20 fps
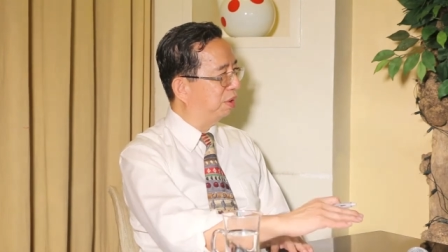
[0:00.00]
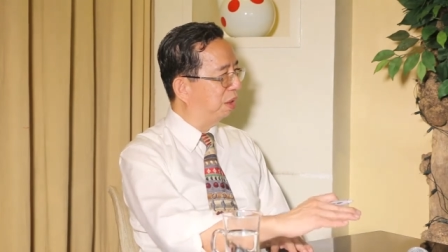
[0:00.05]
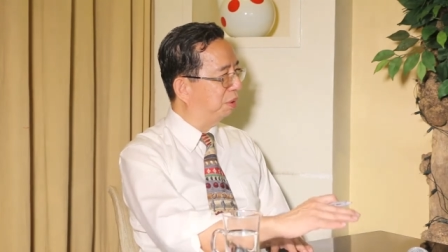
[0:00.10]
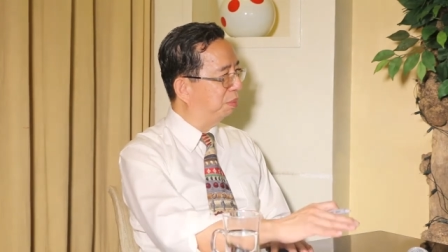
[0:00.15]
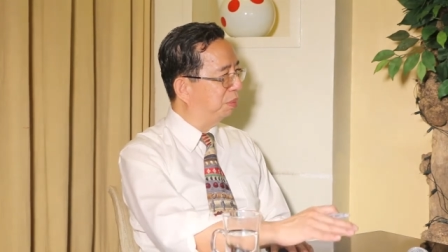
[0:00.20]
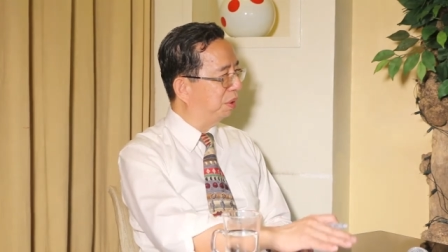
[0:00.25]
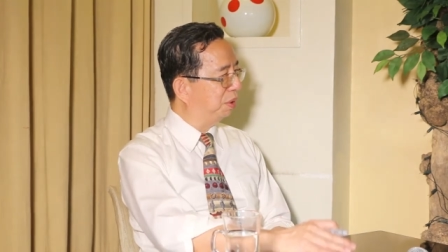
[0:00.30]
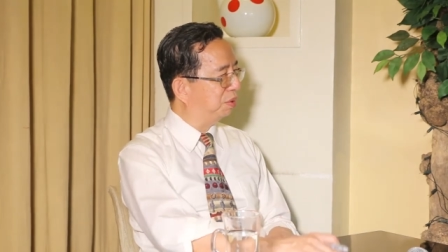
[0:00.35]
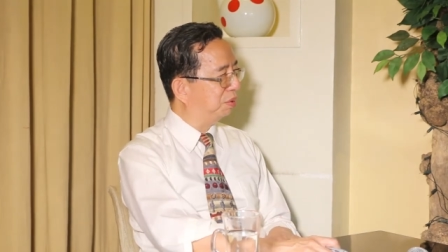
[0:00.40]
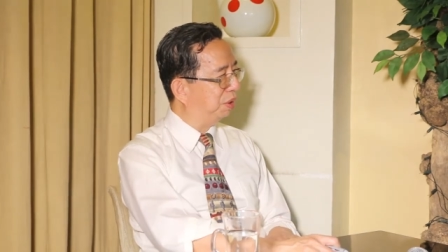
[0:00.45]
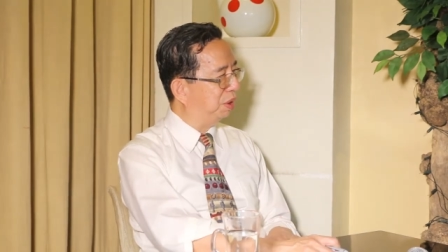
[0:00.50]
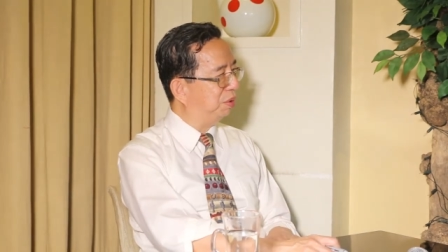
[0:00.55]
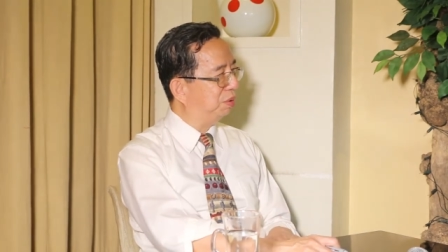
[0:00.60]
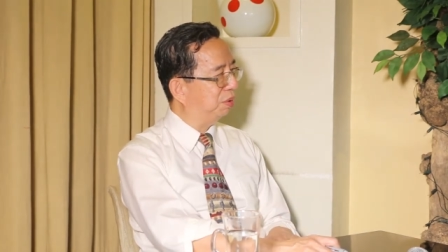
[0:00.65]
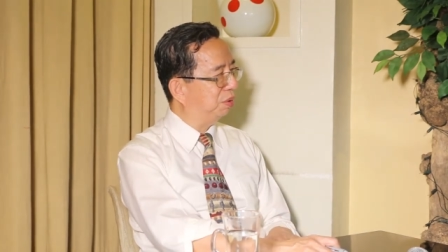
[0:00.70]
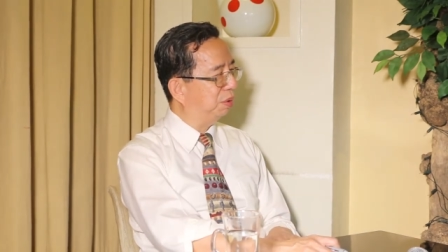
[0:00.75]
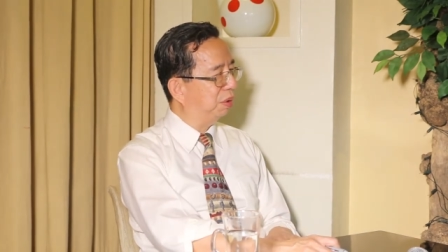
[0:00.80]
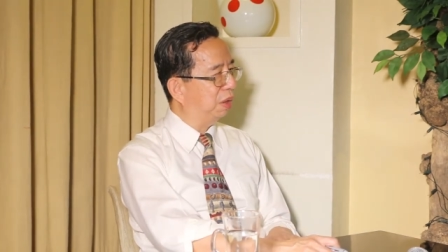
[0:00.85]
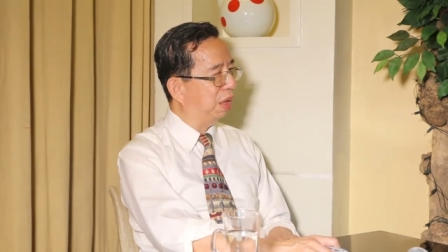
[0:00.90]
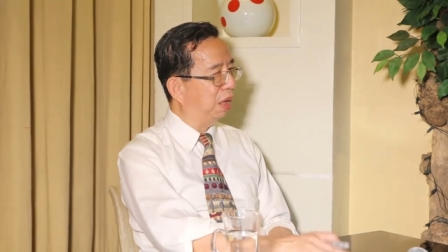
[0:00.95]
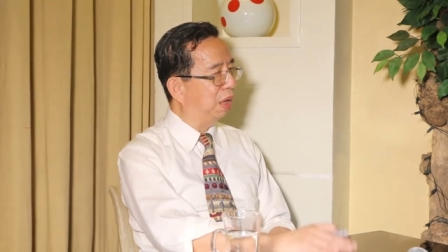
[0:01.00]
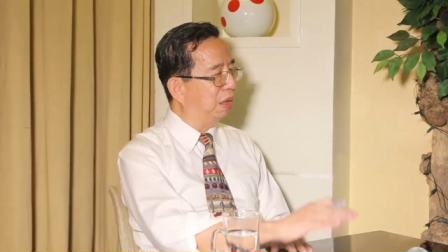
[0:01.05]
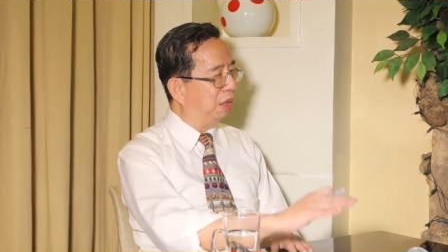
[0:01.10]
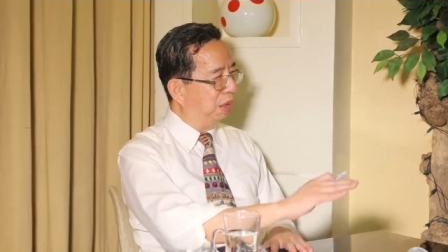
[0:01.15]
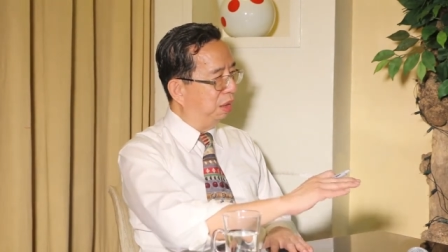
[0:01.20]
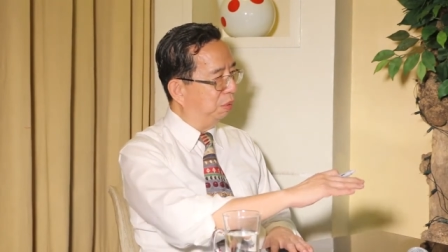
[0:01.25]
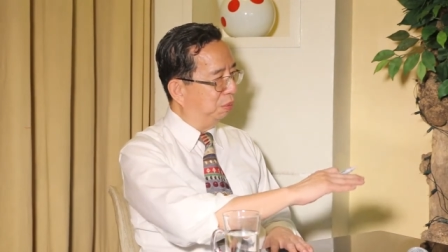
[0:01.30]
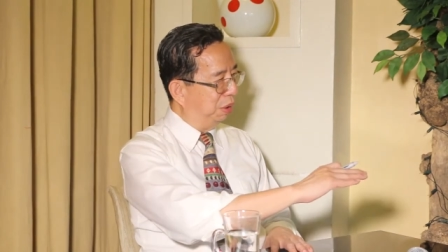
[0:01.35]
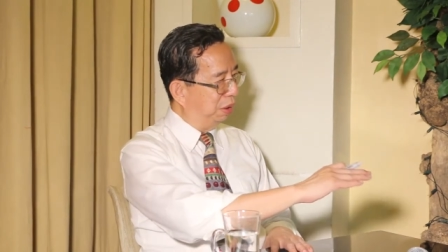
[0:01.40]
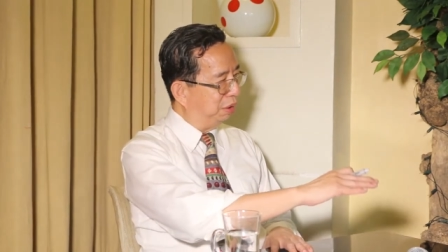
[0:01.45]
administration. Uh,
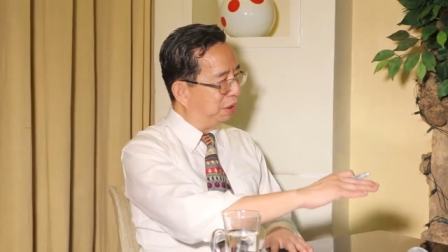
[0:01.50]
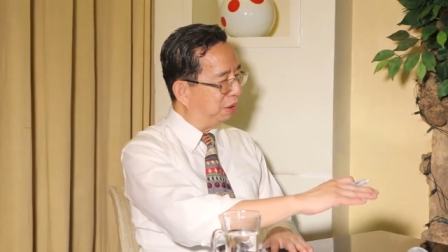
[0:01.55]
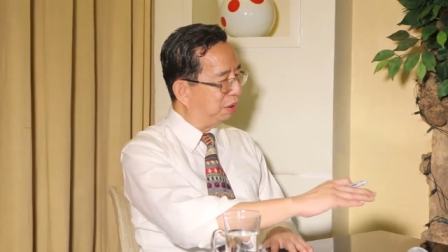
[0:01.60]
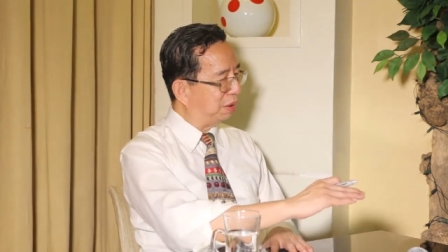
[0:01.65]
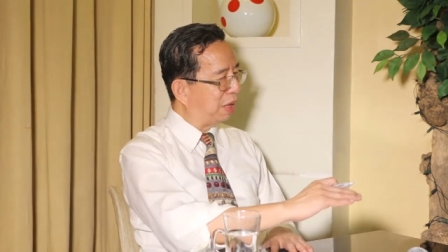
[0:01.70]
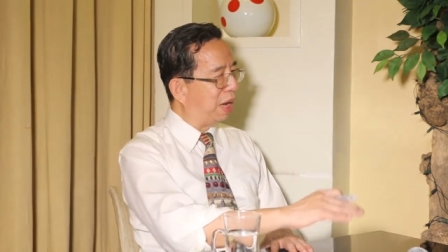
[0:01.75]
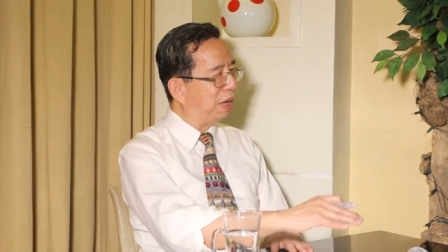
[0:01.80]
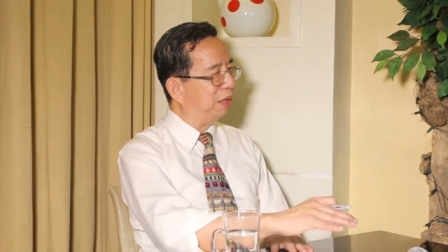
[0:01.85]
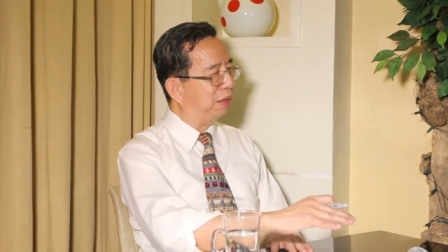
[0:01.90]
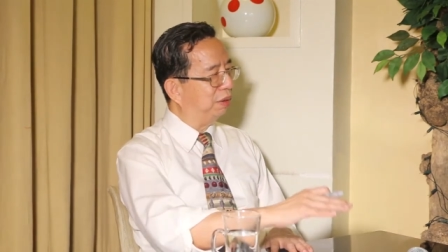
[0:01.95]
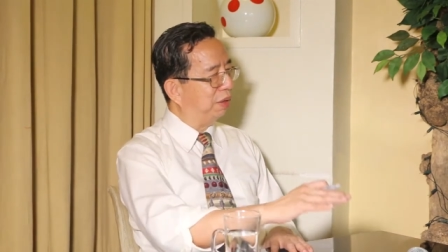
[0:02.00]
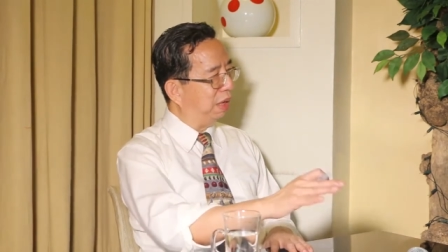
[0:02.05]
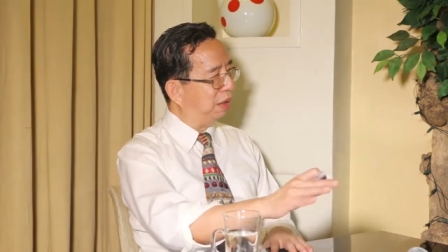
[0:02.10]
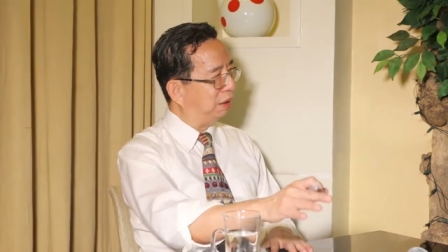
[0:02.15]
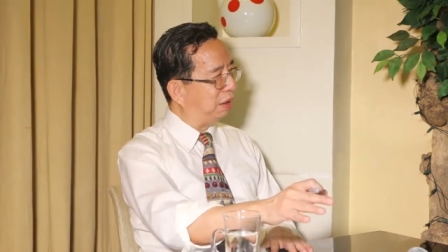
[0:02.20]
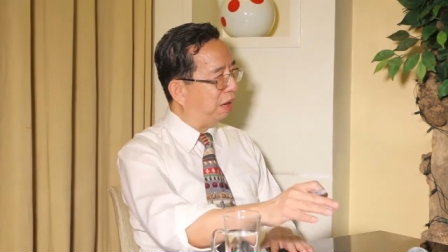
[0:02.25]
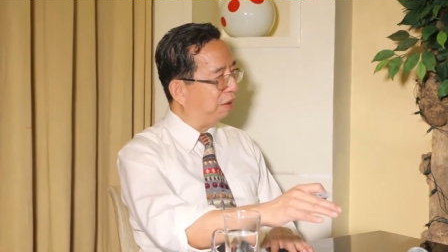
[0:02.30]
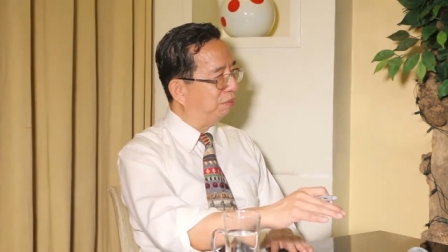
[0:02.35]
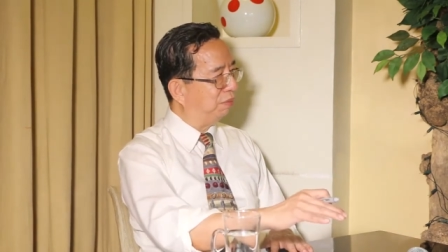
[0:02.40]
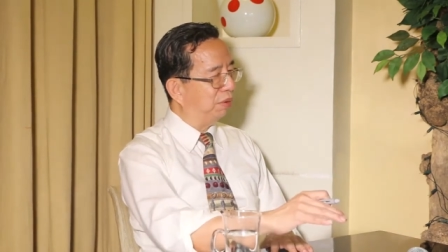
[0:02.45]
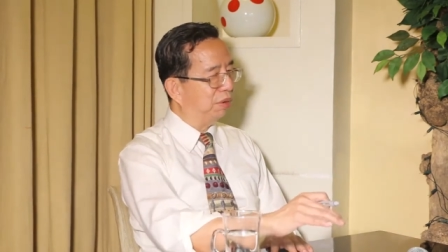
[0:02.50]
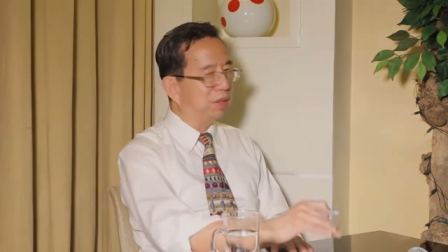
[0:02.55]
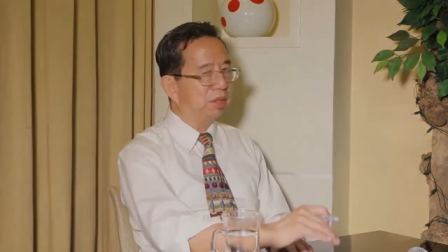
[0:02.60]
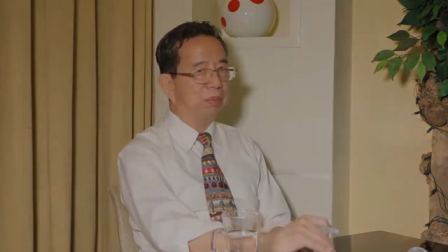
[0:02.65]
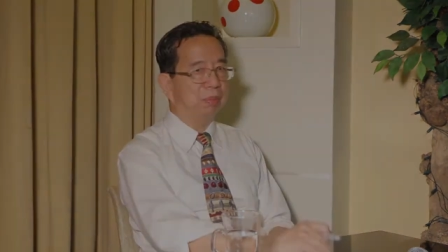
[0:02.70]
we'll tackle that after this